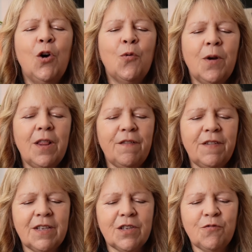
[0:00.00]
One of the
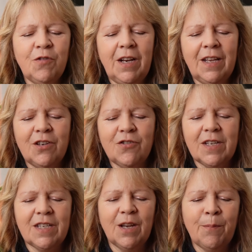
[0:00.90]
things that's really
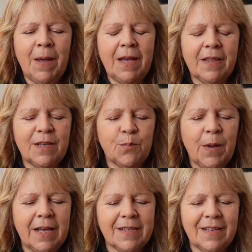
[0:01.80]
interesting about this
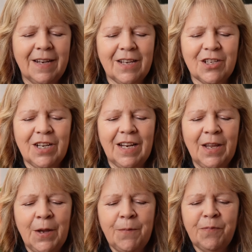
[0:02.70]
pattern actually
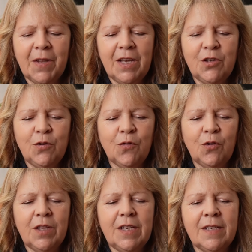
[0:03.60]
is you've
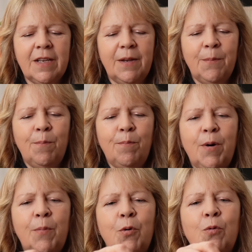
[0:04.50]
got these
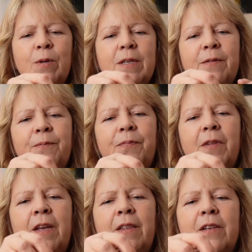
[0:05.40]
bobbles
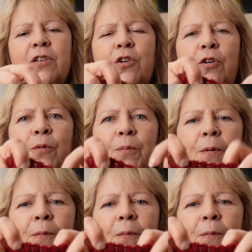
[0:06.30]
at the top.